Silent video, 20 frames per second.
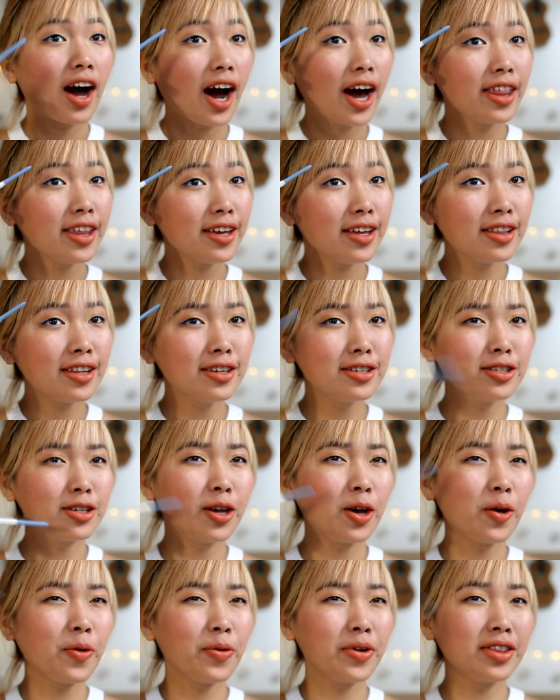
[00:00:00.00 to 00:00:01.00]
I think it looks
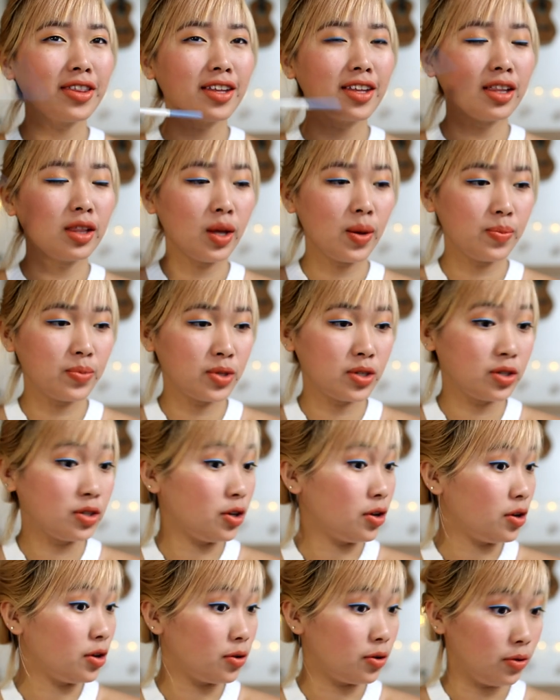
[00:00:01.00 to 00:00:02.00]
good with the lips
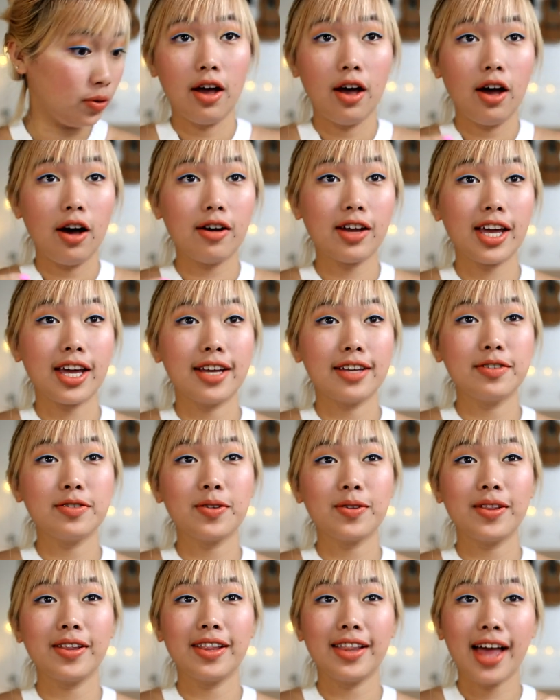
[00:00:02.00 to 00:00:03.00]
too. Okay,
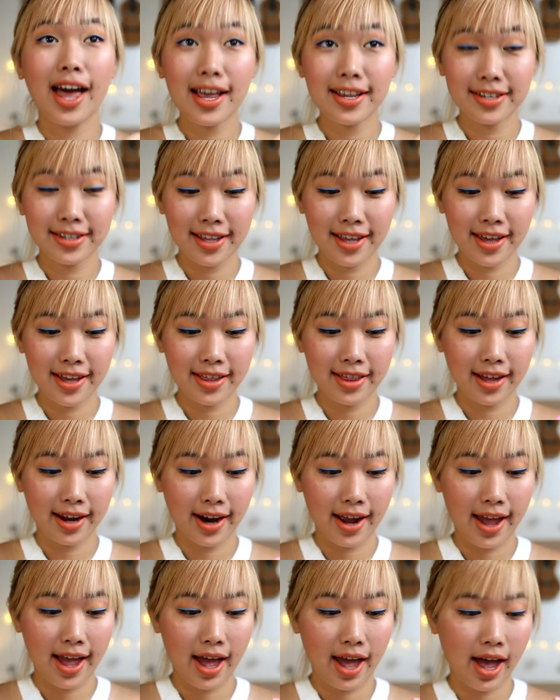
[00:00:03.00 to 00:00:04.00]
so the last thing that
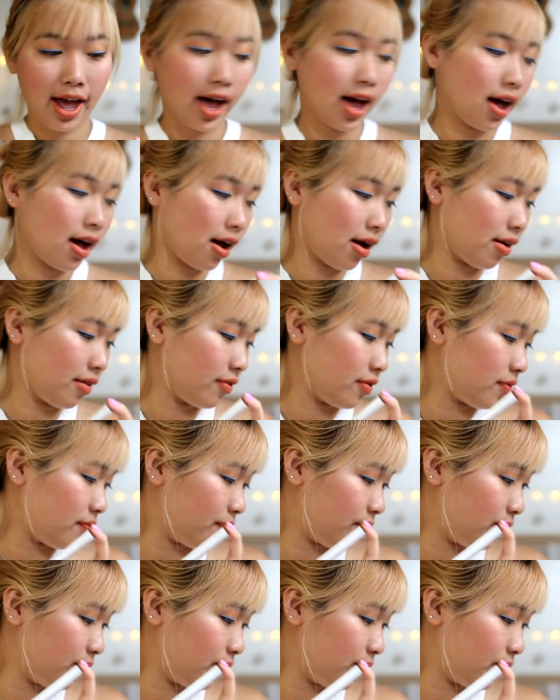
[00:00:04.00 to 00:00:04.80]
I have,